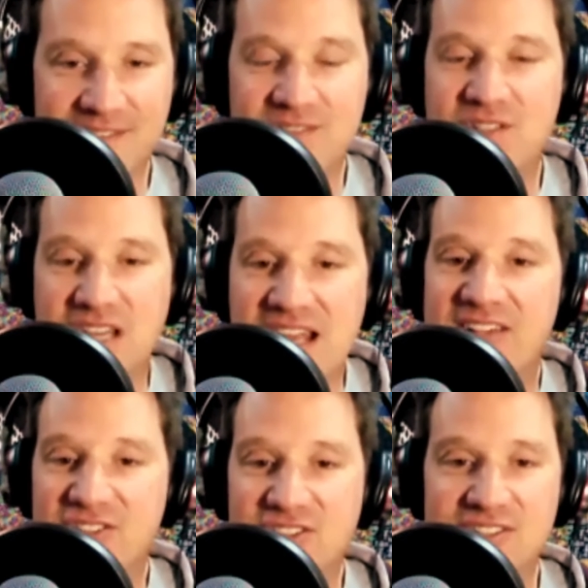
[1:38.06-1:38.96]

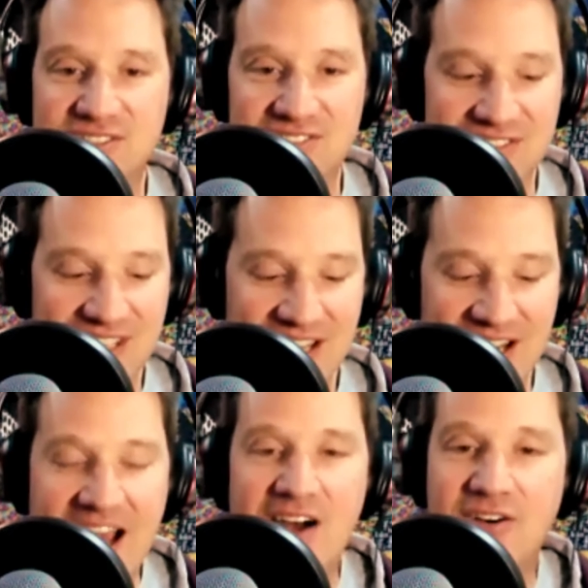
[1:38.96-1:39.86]
connections and kind of
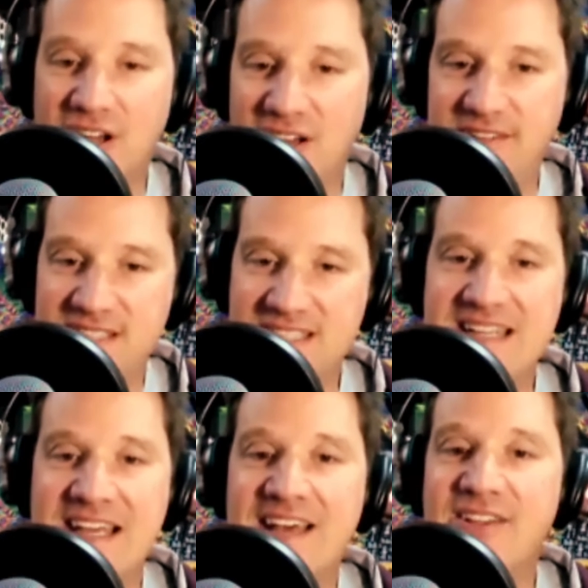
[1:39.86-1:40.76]
how it all fits
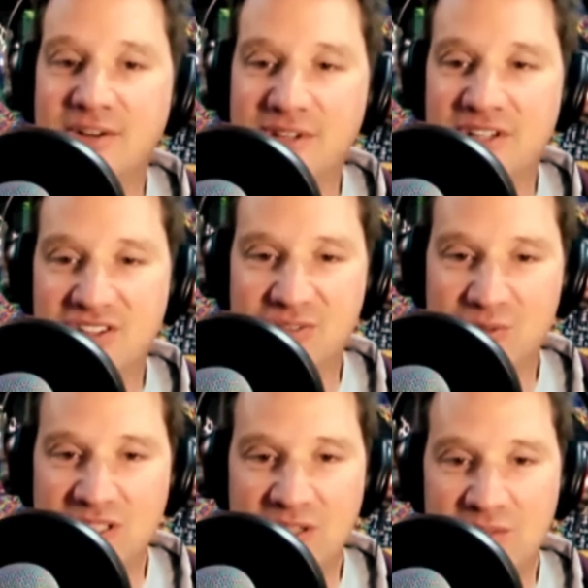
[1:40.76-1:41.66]
together, which is
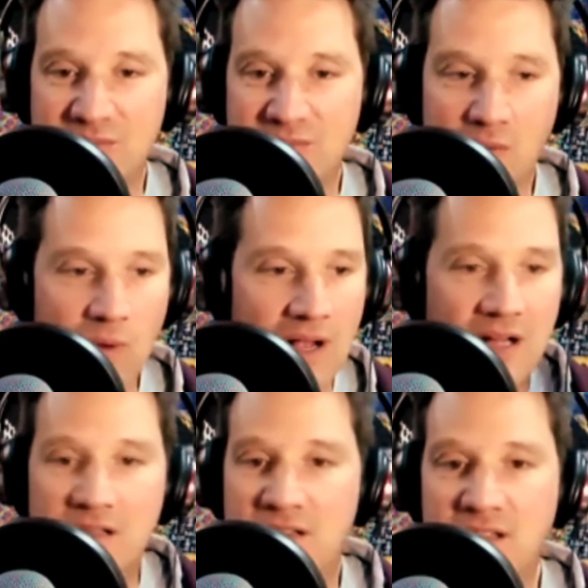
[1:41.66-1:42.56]
really a
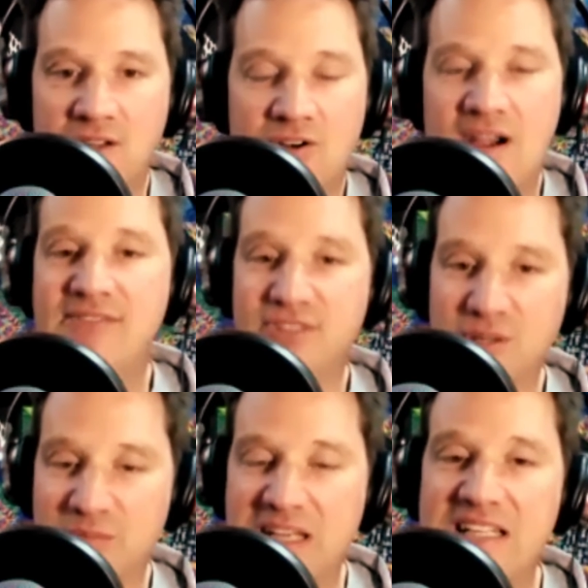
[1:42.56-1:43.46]

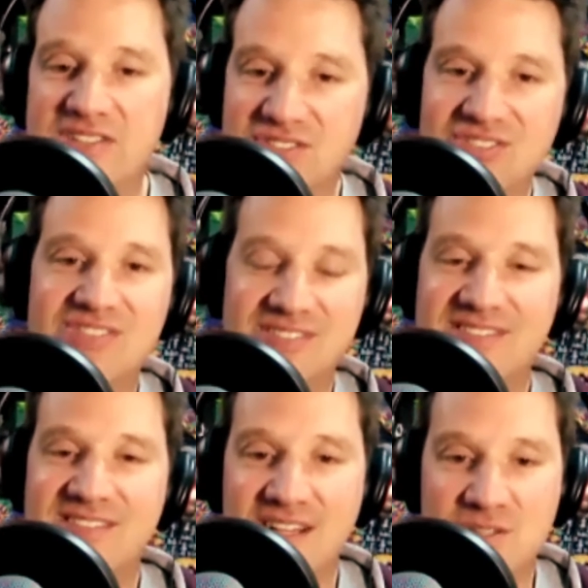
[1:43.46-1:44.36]
well-crafted piece.
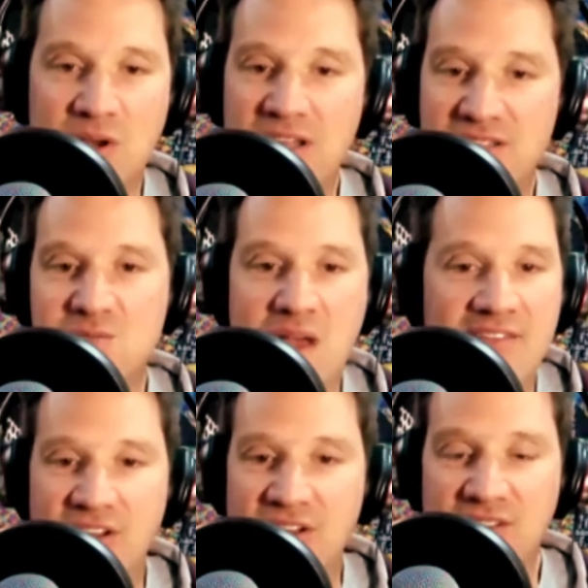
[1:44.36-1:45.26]
Yeah. As well as
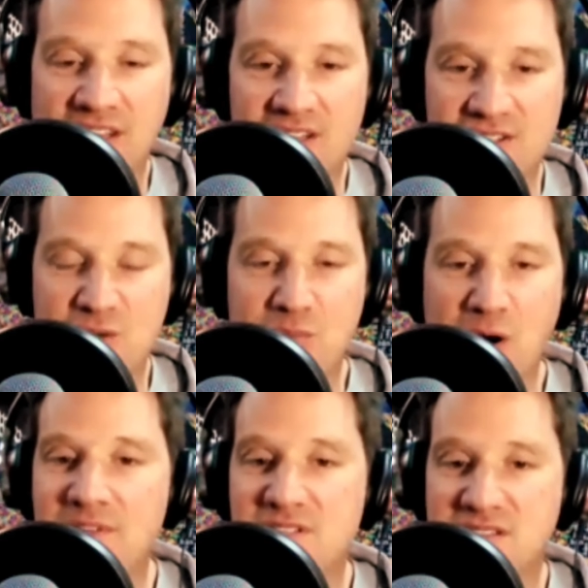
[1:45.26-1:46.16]
having some
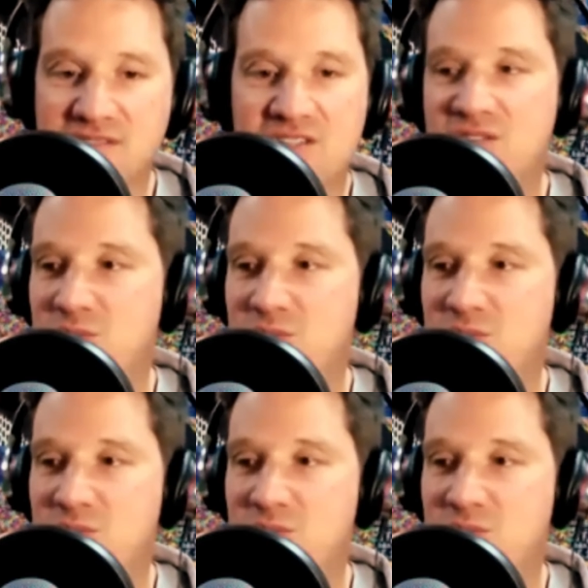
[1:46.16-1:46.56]
moments of just,